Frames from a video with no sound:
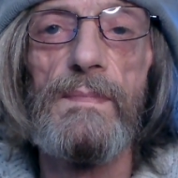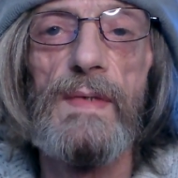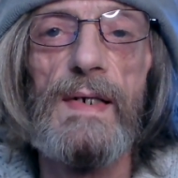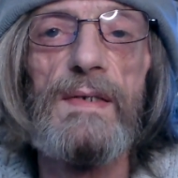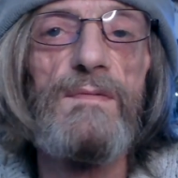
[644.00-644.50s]

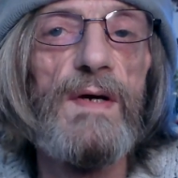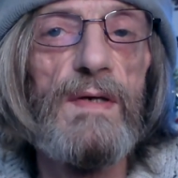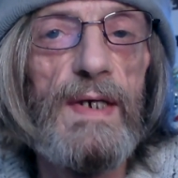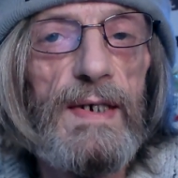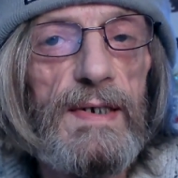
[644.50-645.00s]
And it's very
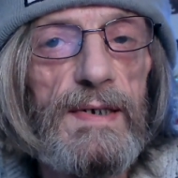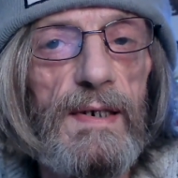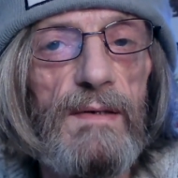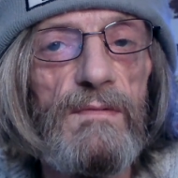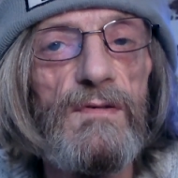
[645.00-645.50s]
easy
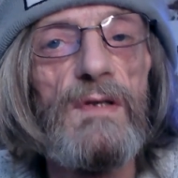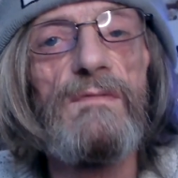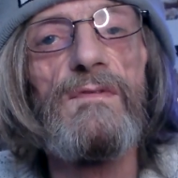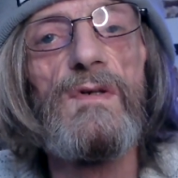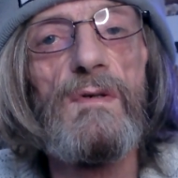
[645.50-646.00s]
for the
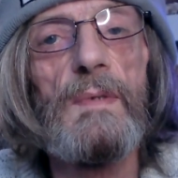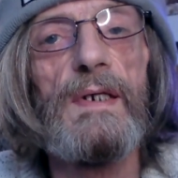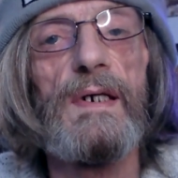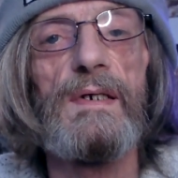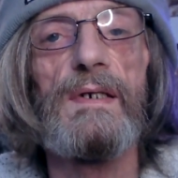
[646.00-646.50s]
vulnerable in
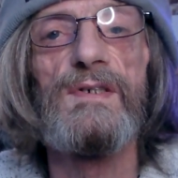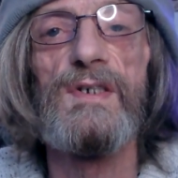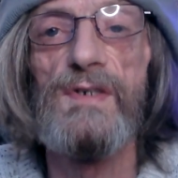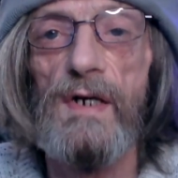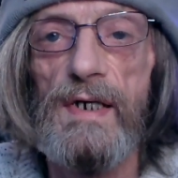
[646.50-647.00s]
our
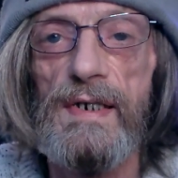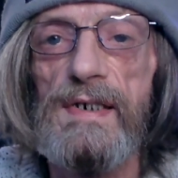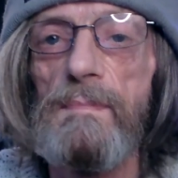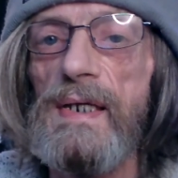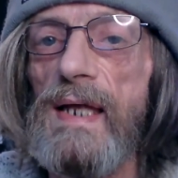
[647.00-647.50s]
society to
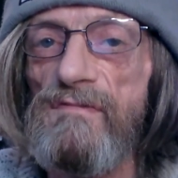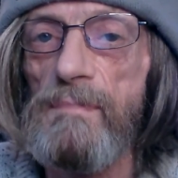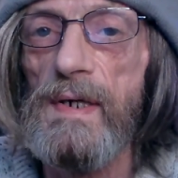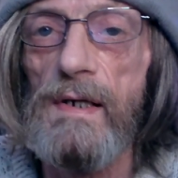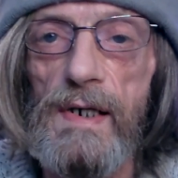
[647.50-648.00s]
be left
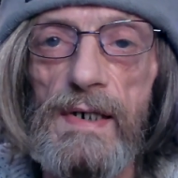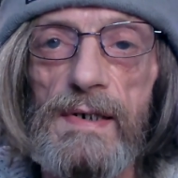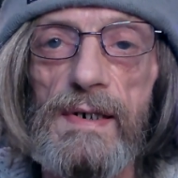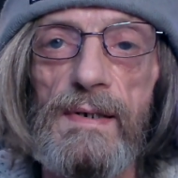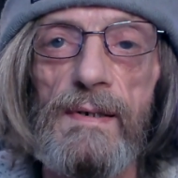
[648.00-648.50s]
behind
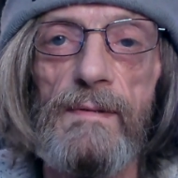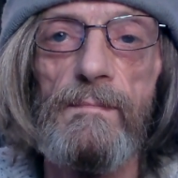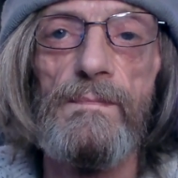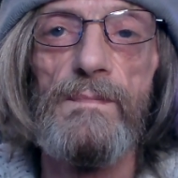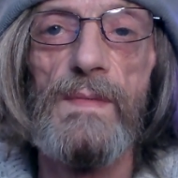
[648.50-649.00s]

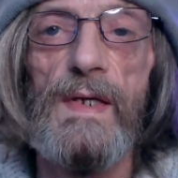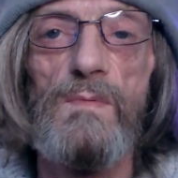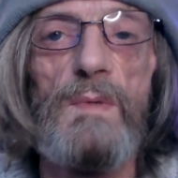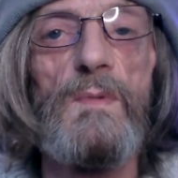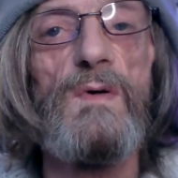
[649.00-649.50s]
as
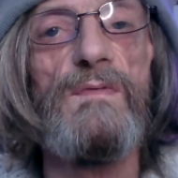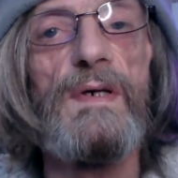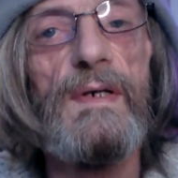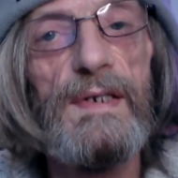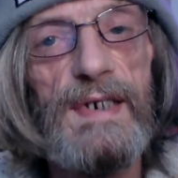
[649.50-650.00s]
we move it
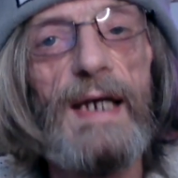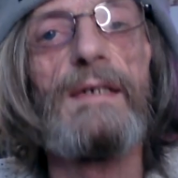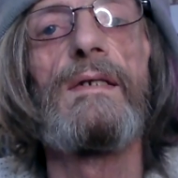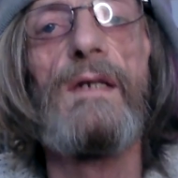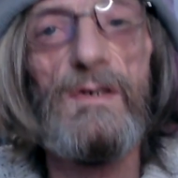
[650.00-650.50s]

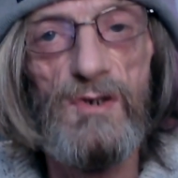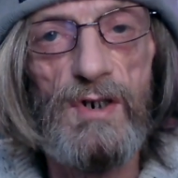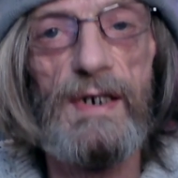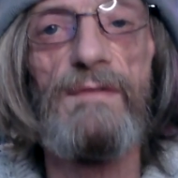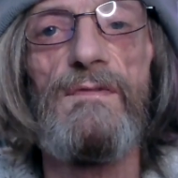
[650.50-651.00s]

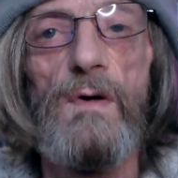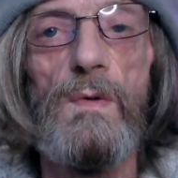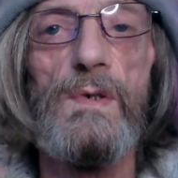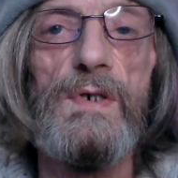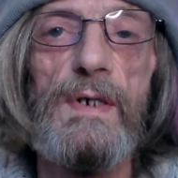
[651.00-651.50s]
technologically forward.